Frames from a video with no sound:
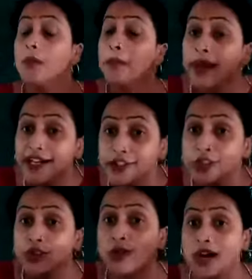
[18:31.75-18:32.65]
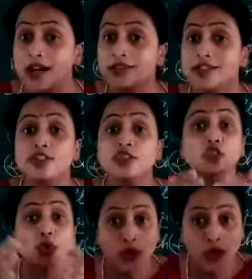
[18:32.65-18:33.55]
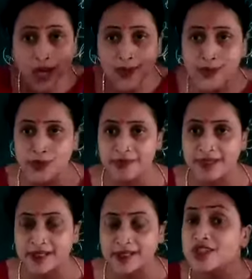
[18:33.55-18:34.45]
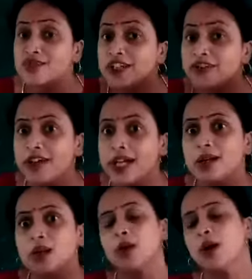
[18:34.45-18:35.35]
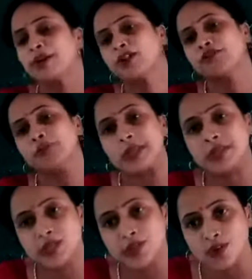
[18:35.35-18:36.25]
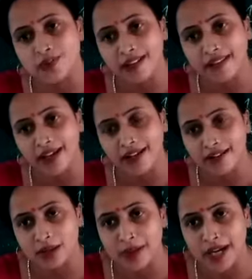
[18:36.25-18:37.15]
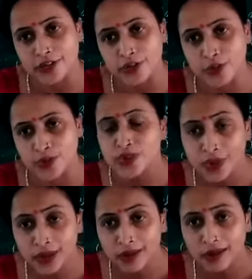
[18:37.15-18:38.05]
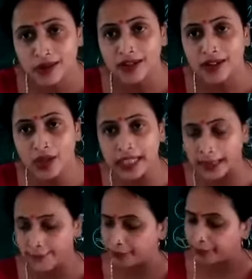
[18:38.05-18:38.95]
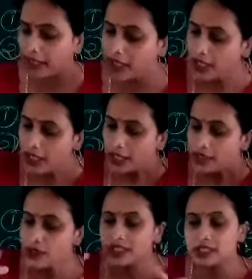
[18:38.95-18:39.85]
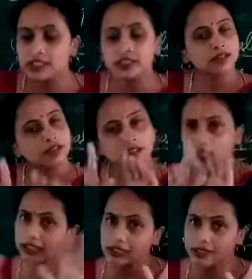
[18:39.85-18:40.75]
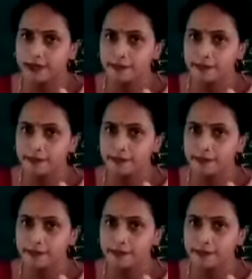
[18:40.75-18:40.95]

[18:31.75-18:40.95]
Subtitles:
Plateau are the storehouse of minerals. We find lot of minerals over there in the plateaus. You know, okay. So here, clear.